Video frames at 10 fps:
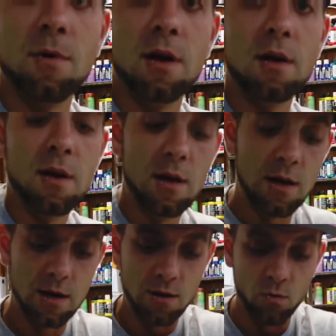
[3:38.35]
but
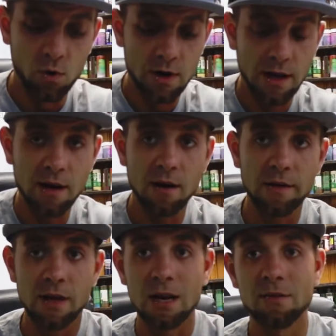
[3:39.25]
one here,
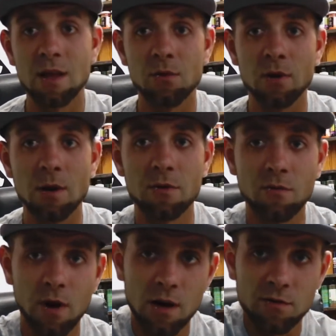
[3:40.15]
and then I have another one coming
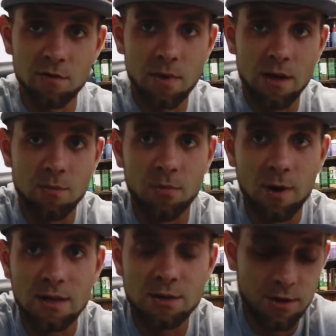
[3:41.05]
right off of my
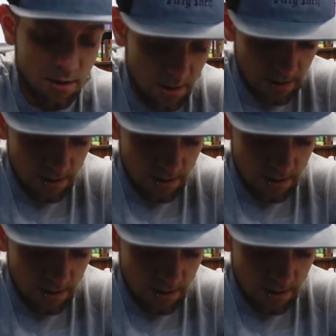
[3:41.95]
compressor.